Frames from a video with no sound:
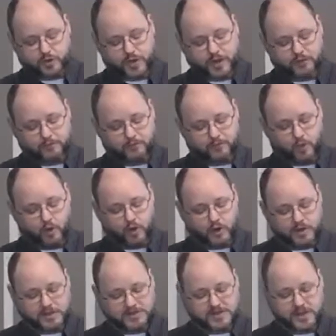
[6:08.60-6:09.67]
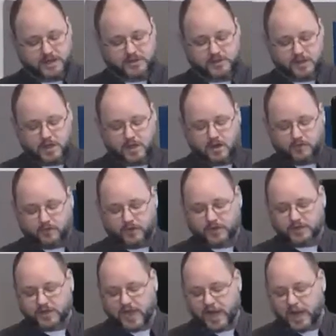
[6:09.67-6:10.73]
3 and 4, he says, For
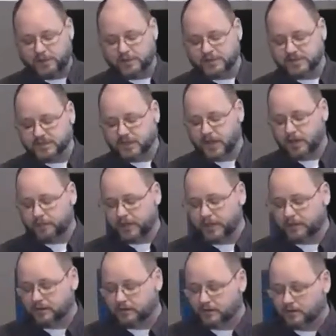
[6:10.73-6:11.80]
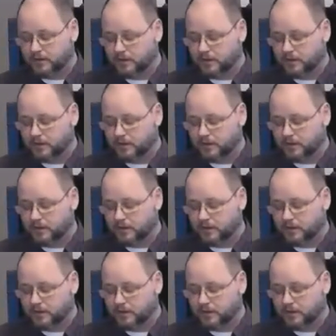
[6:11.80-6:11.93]
the time is coming